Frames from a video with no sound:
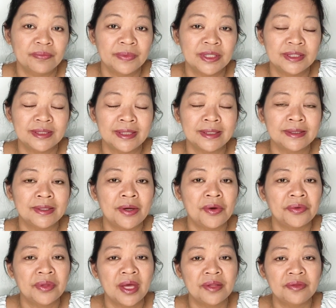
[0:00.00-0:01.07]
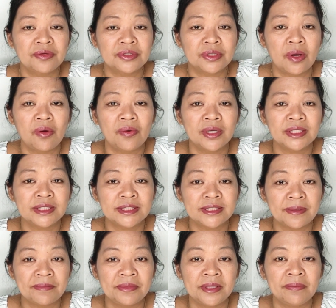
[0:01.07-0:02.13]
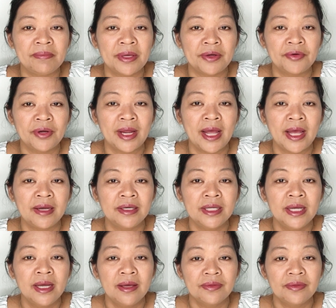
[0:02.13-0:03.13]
because I know that there's always something better ahead.